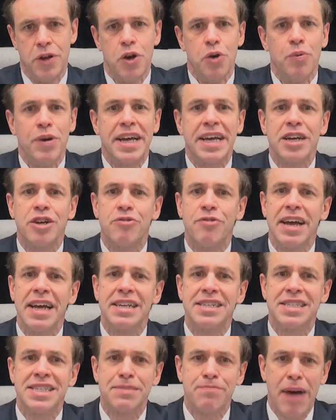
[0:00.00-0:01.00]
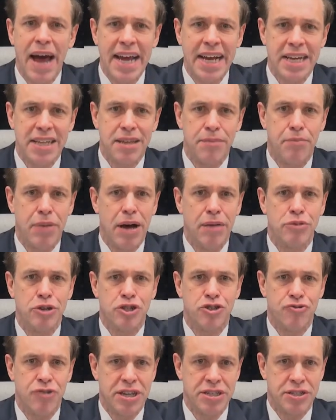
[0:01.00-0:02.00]
We can create a spike in the
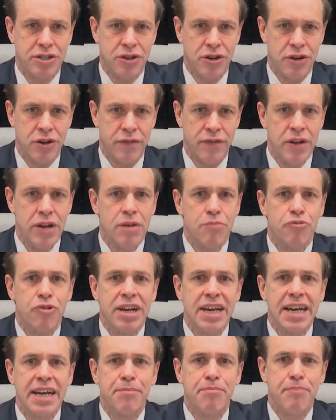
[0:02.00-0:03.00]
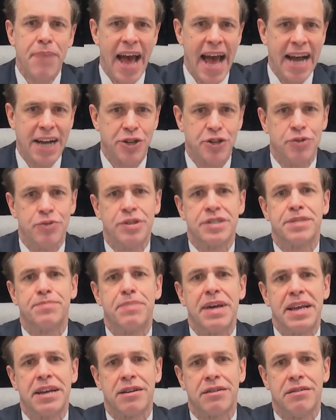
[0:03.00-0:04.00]
public trust curve, bringing it back to its
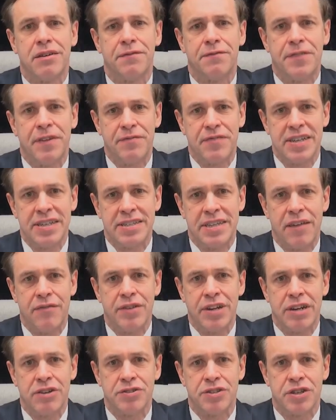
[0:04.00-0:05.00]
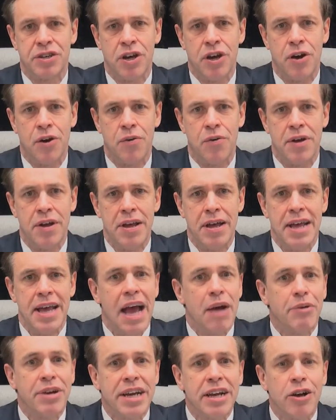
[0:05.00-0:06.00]
pinnacle of 57 years ago.
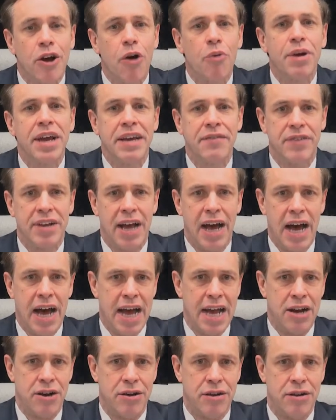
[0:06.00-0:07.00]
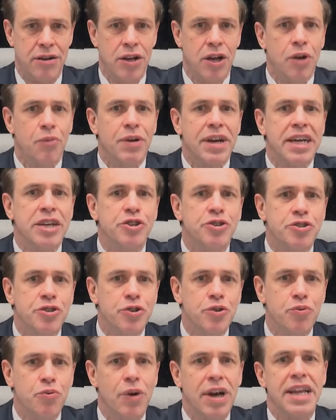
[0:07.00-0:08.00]
And we can go even higher. We can
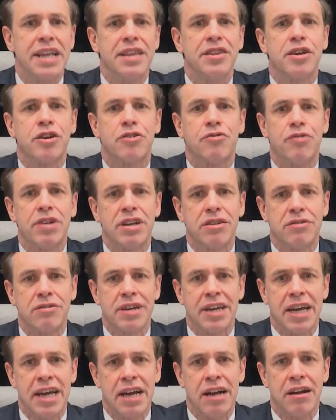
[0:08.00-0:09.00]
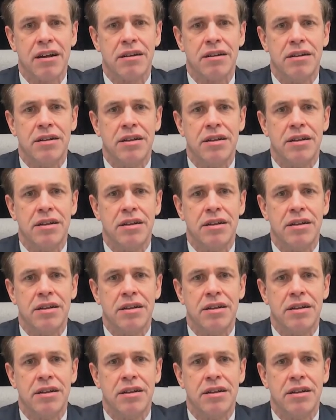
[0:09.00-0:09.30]
do what we in critical care